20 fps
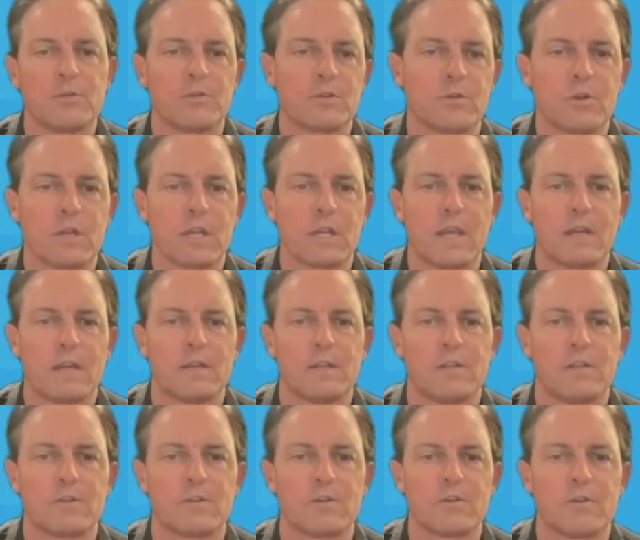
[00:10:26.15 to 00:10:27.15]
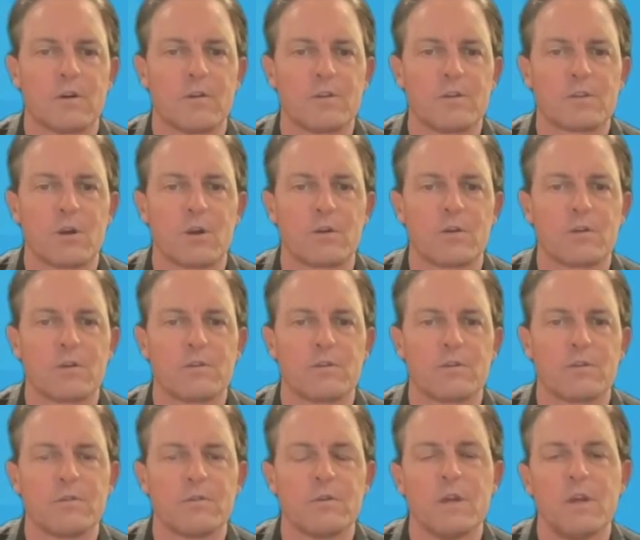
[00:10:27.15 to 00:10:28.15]
Certain candidates are, are starting
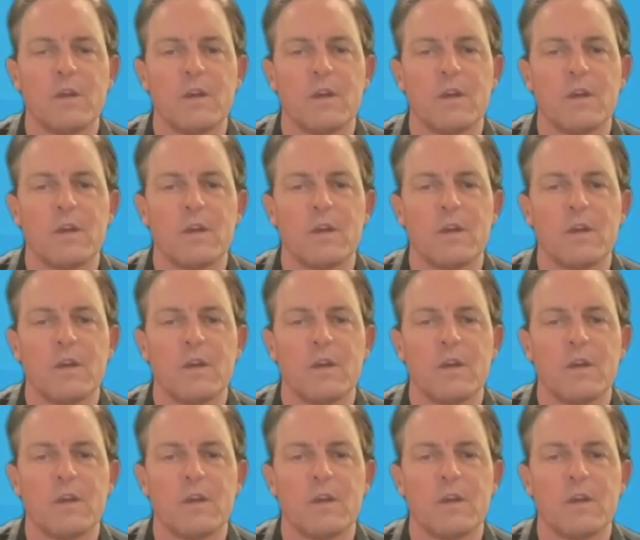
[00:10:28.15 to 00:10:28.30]
to